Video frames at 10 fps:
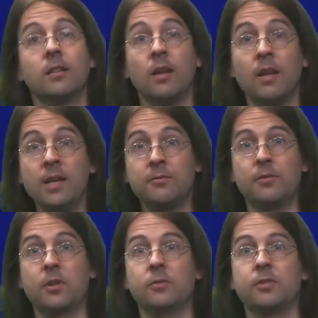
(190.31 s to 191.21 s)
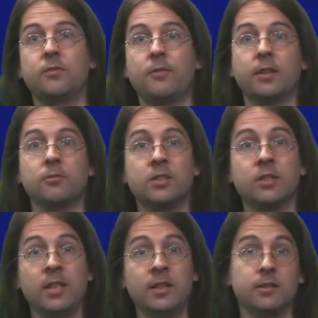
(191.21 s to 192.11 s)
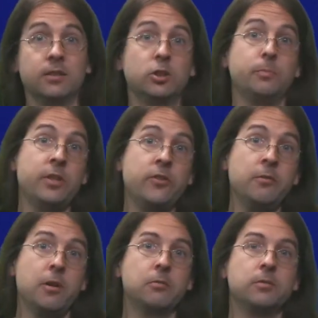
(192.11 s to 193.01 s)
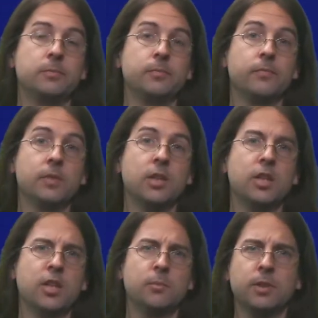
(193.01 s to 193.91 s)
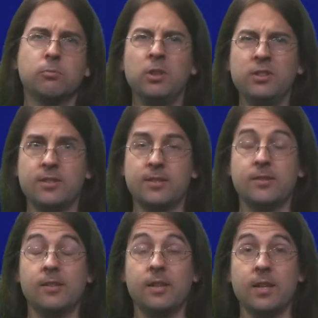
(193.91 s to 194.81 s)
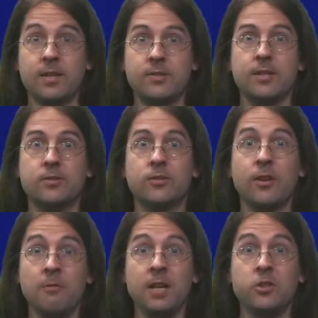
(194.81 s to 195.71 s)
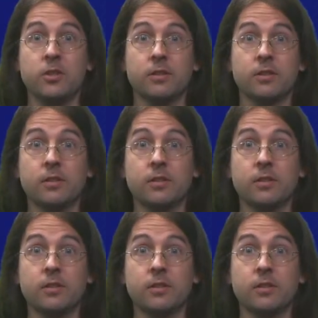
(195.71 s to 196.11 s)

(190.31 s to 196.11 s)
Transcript: The length of this vector is clear, it should be zero. But what is, is its direction?